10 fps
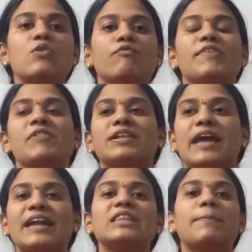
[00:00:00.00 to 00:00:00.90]
we will
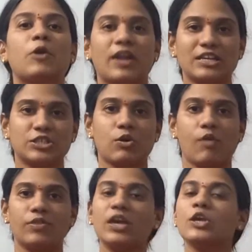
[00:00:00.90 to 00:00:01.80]
get the protection
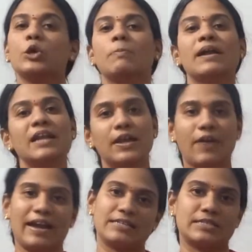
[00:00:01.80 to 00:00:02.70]
of the human
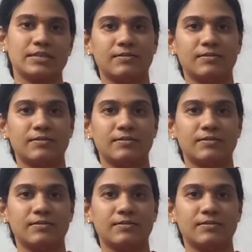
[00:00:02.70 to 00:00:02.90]
rights.